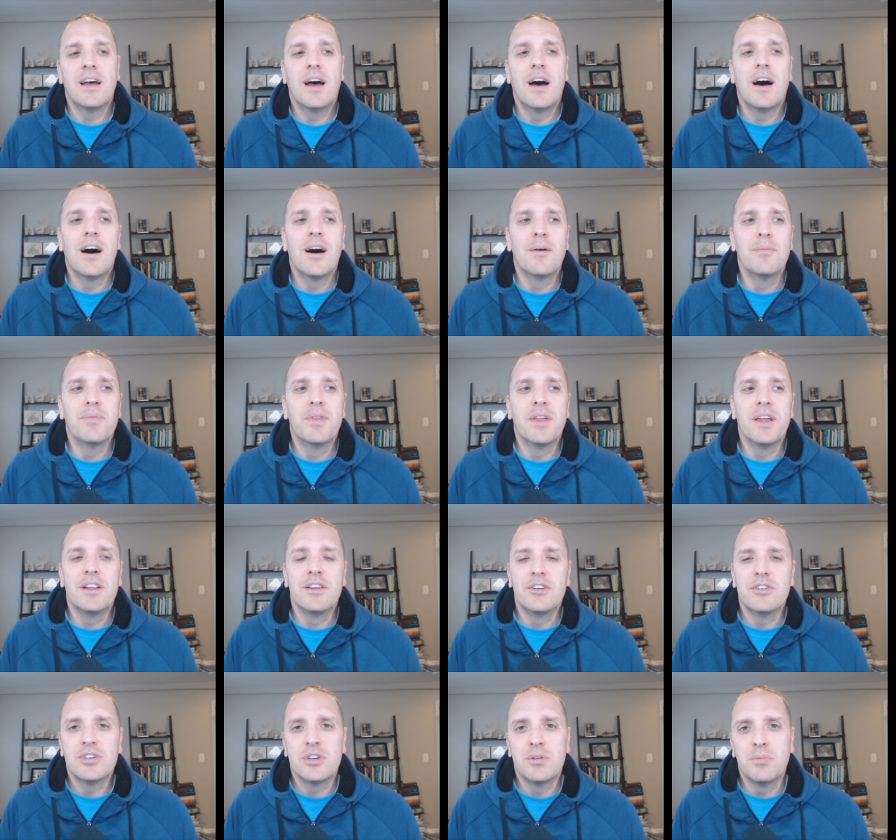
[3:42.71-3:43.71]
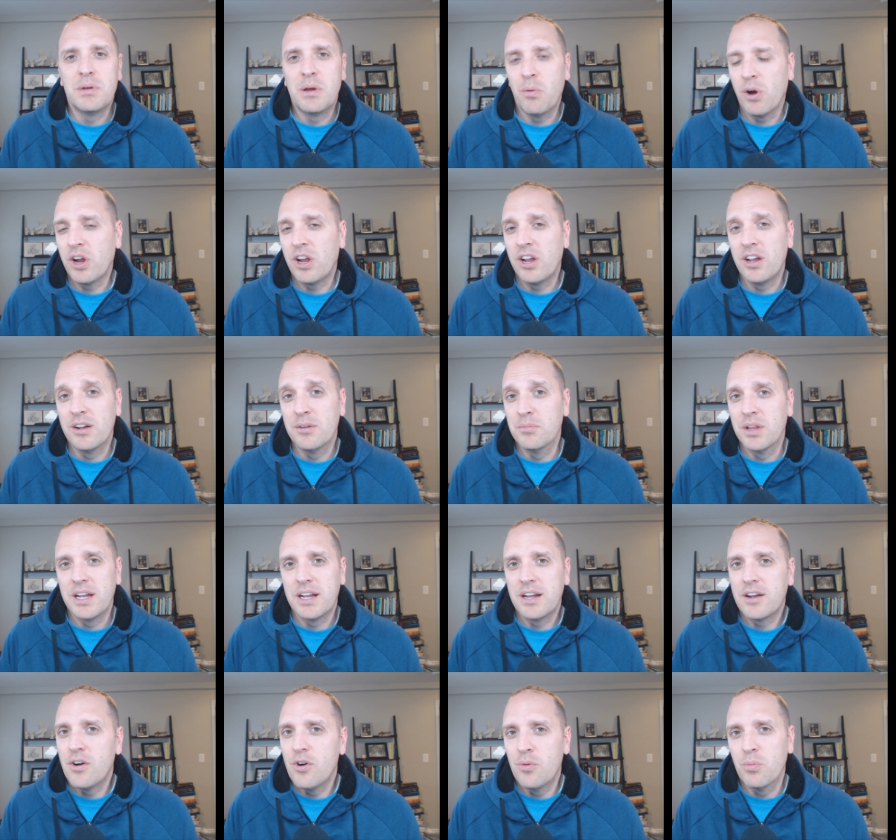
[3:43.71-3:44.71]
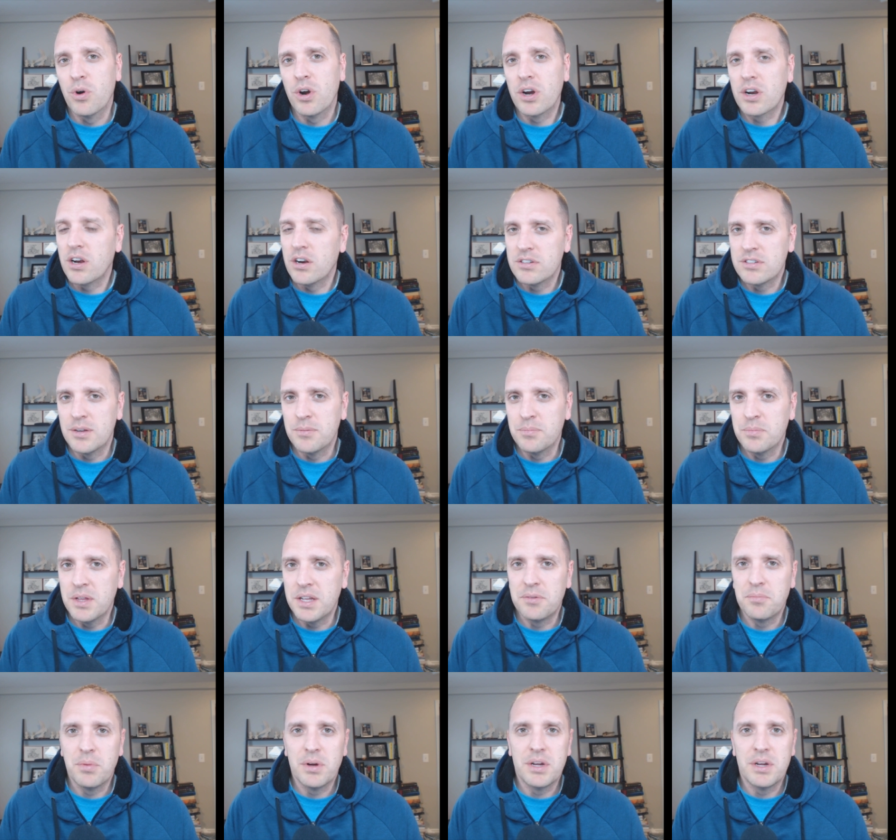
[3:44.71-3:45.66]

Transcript: then you should be working them like homework or something.